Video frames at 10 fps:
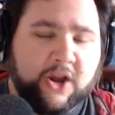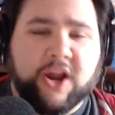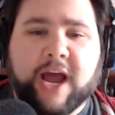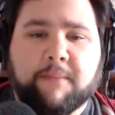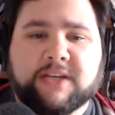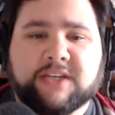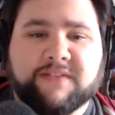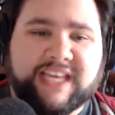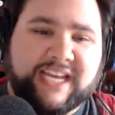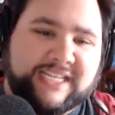or how much
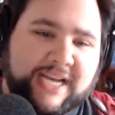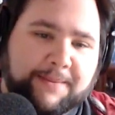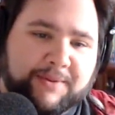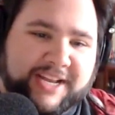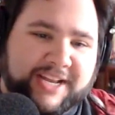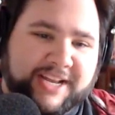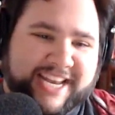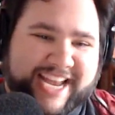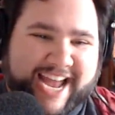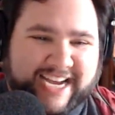of the templating
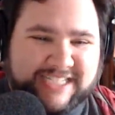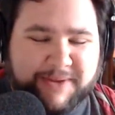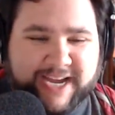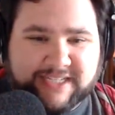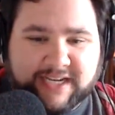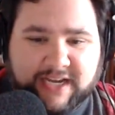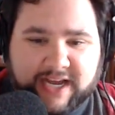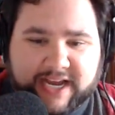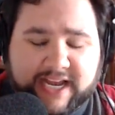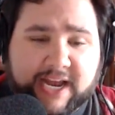aspect
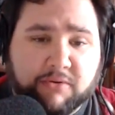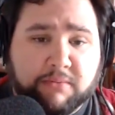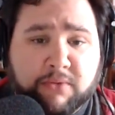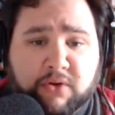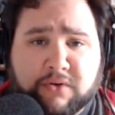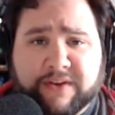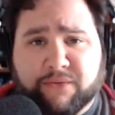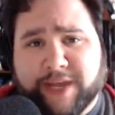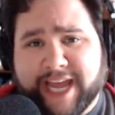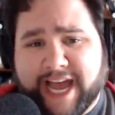can I remove
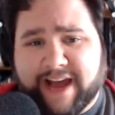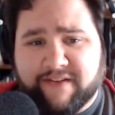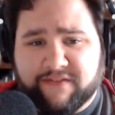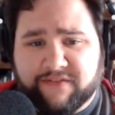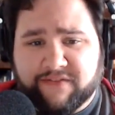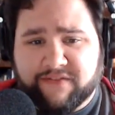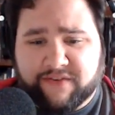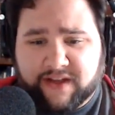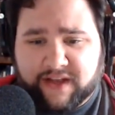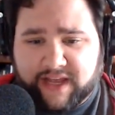if we have
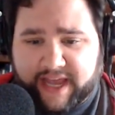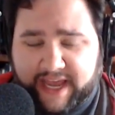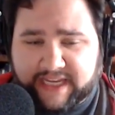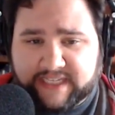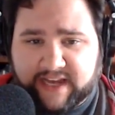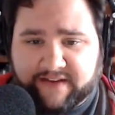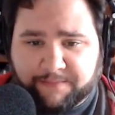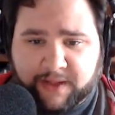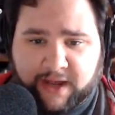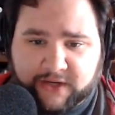ACF
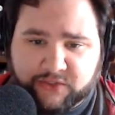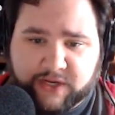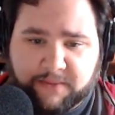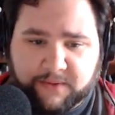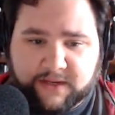blocks, right?